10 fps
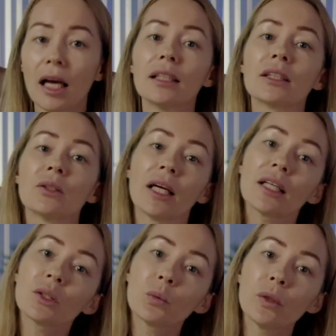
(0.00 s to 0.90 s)
So
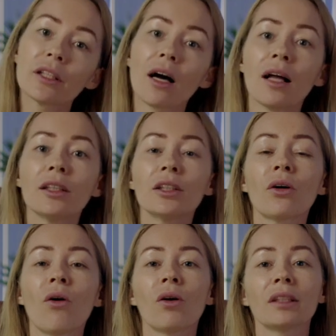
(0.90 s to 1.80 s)
next week I'll
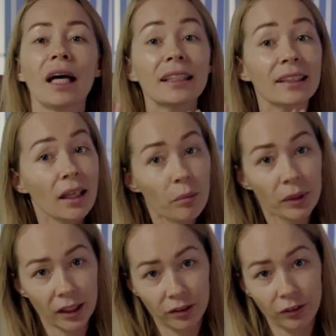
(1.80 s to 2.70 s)
record a
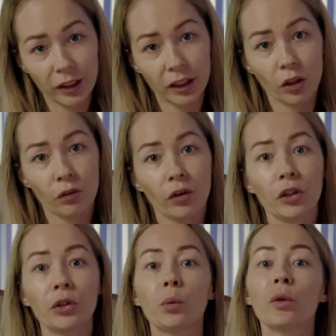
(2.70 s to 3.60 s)
separate video for
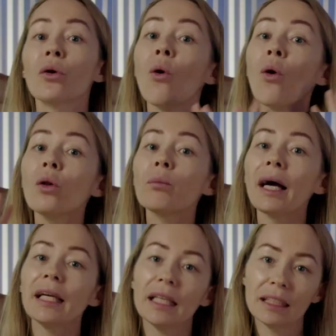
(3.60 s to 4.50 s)
you with all
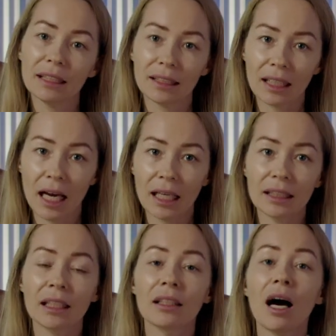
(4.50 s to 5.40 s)
my
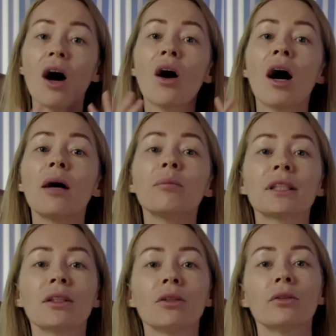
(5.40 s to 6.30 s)
insights and how
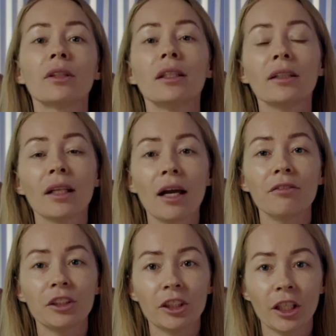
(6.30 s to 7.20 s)
absolutely
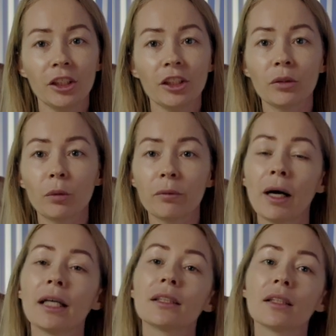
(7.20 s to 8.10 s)
life-changing
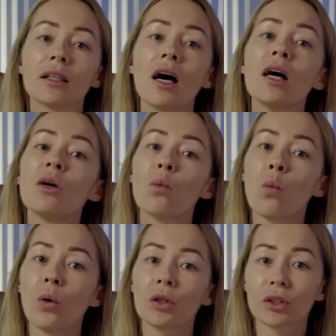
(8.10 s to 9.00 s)
Vipassana
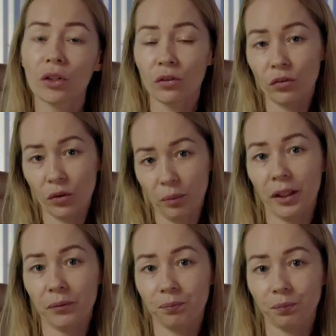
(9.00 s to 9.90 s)
was for me.